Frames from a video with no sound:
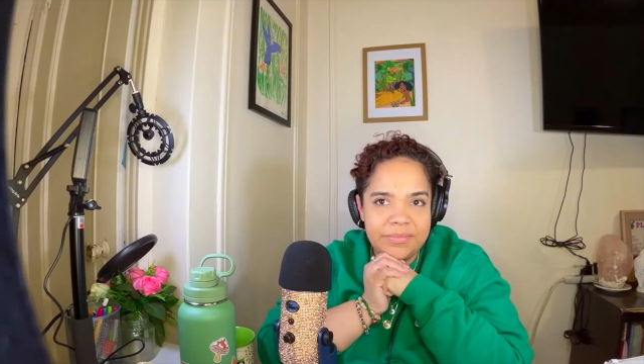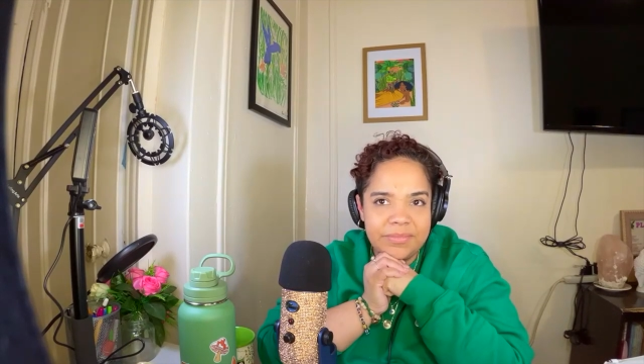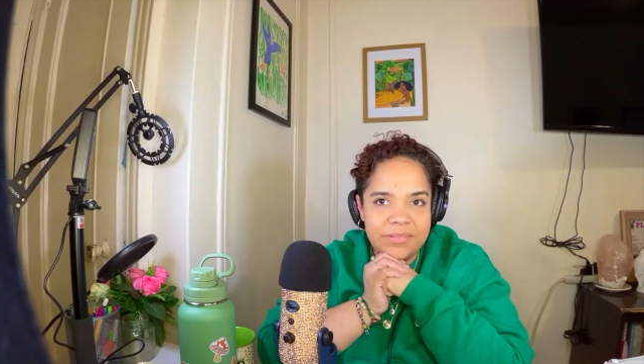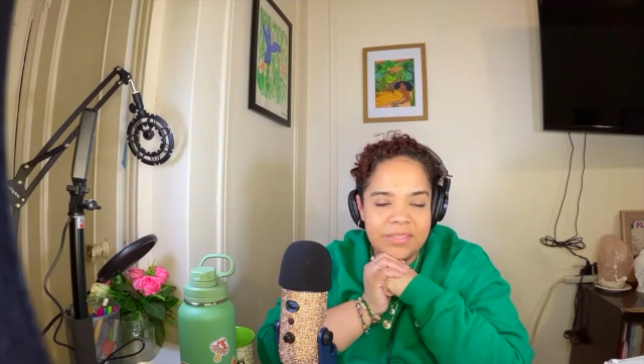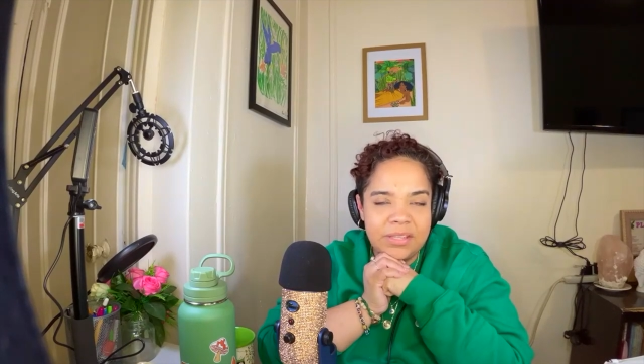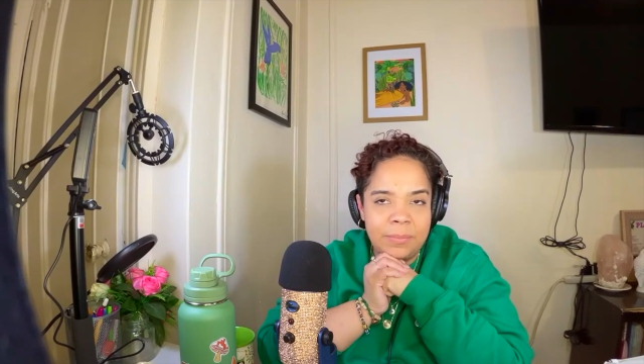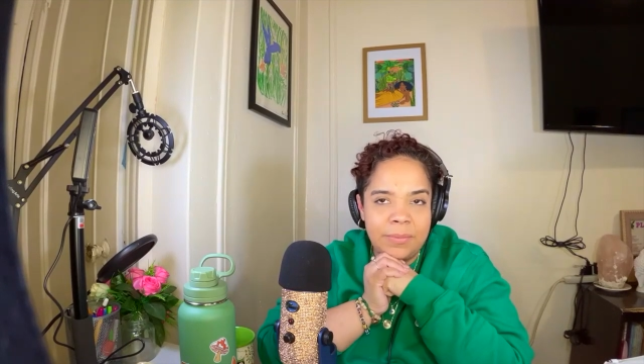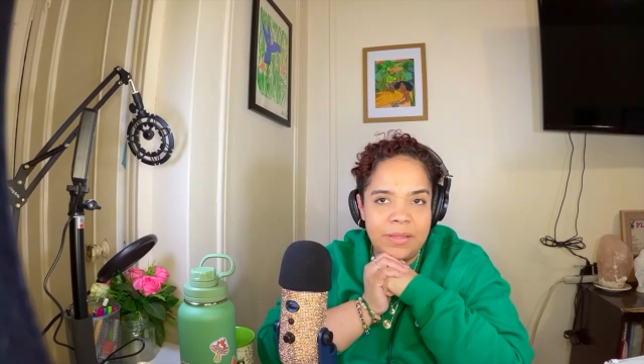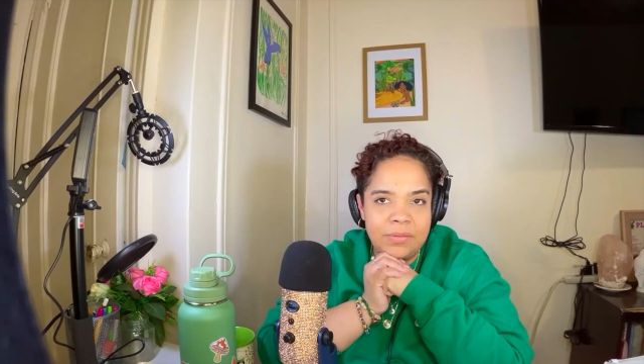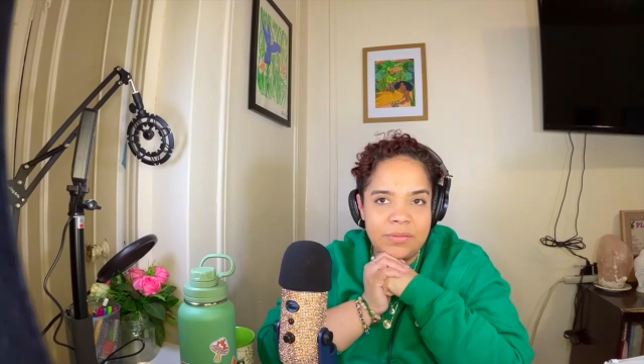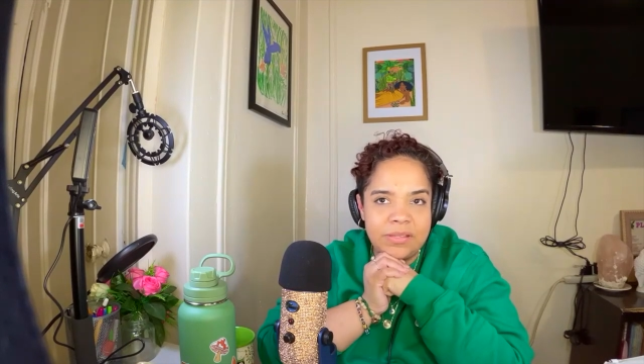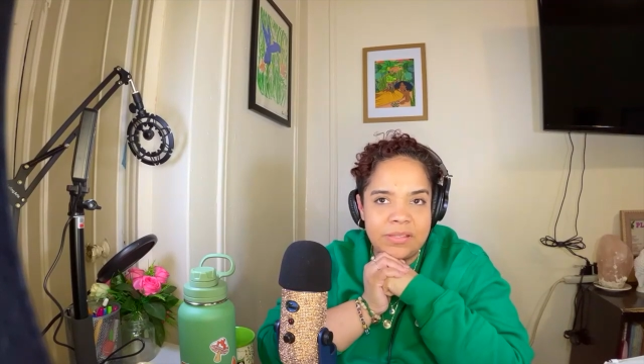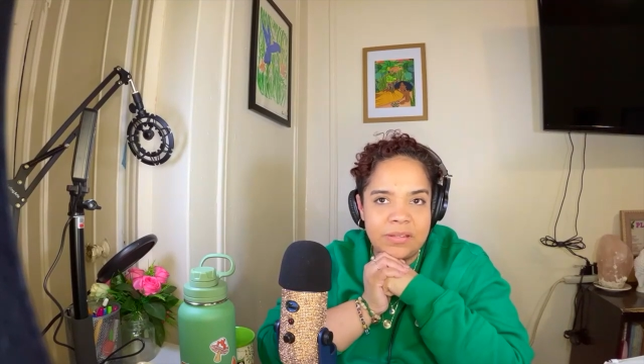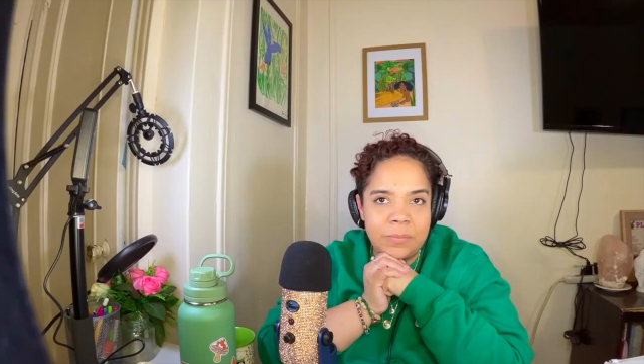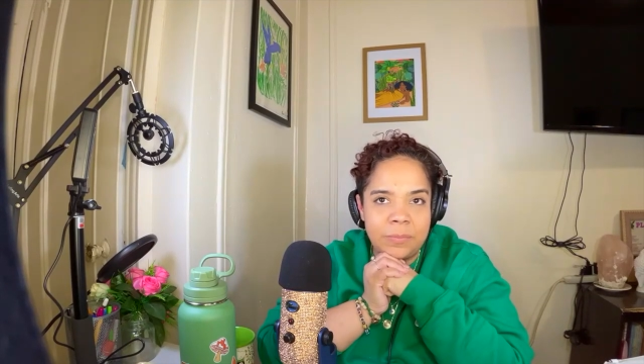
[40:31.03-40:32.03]
somebody who
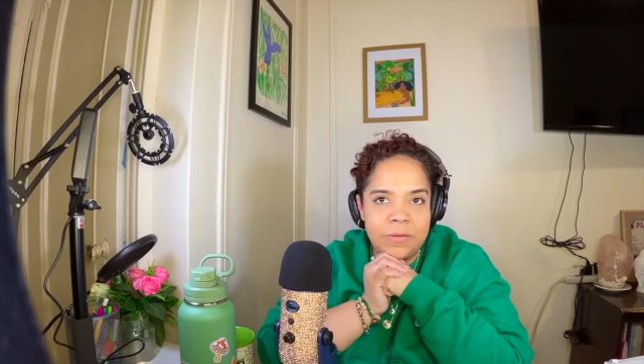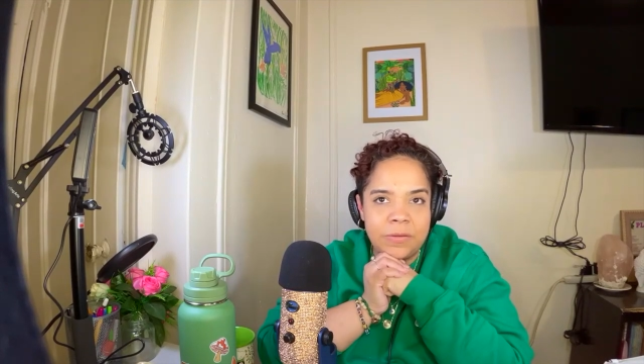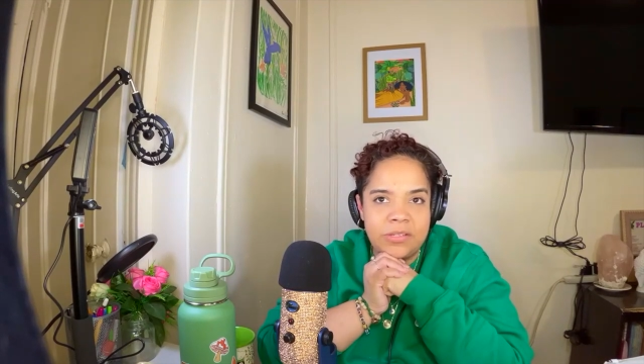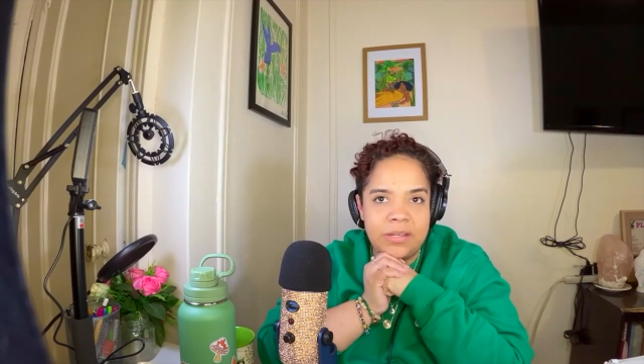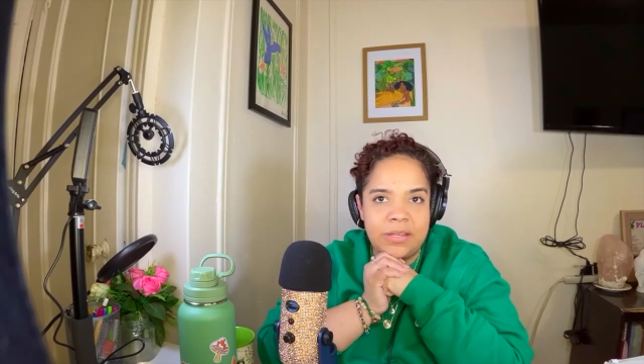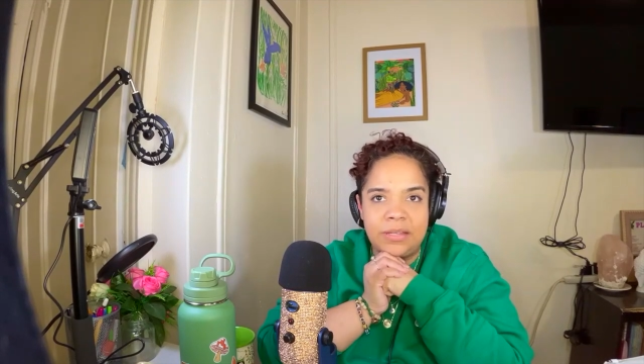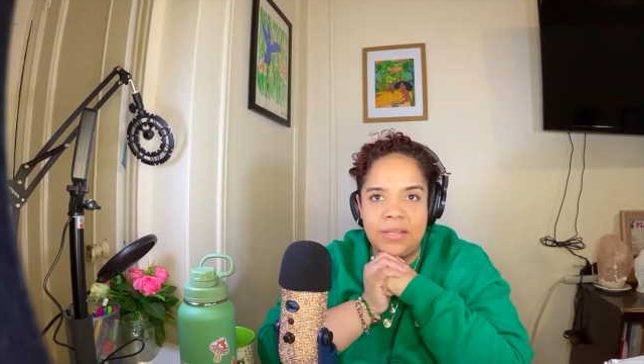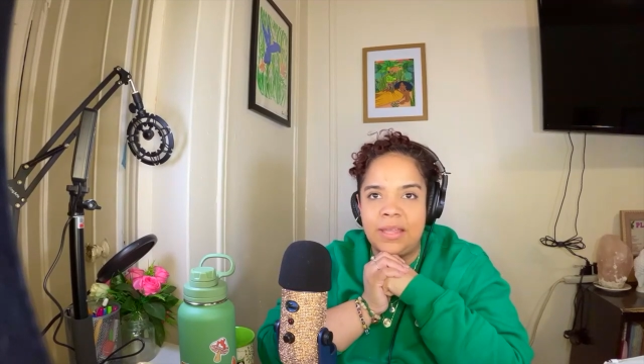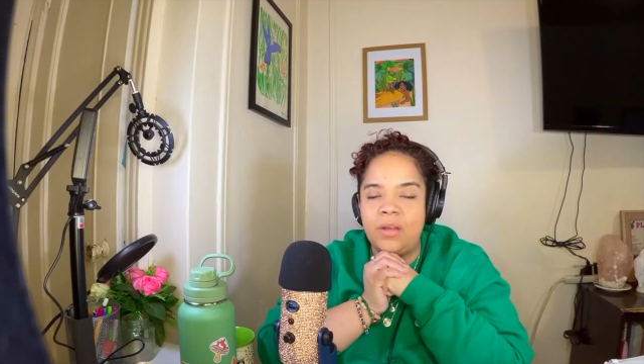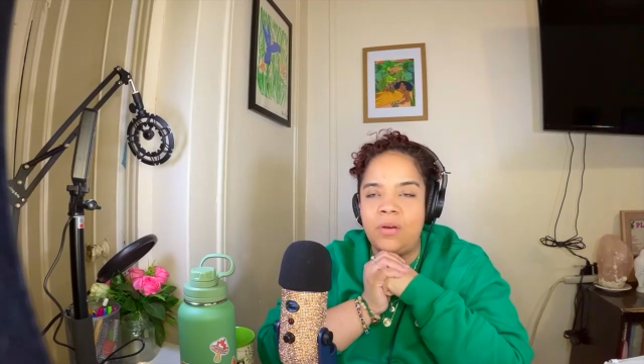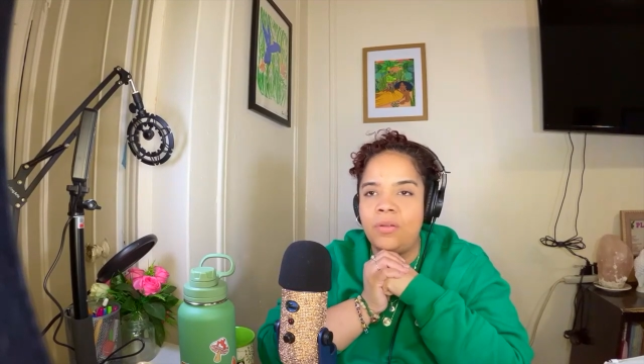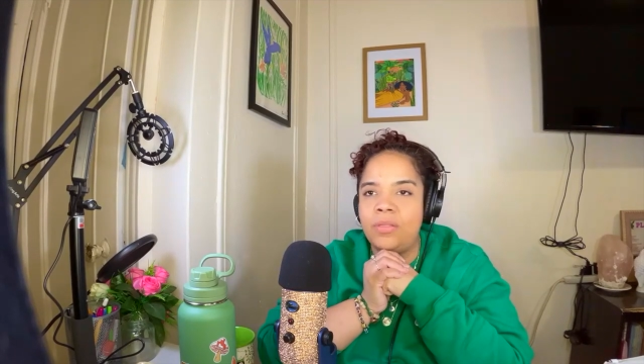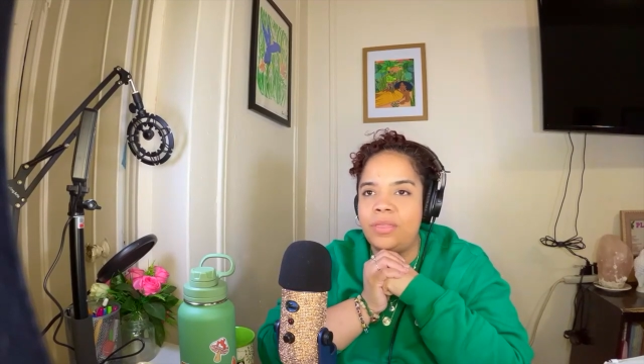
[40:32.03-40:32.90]
doesn't appreciate like all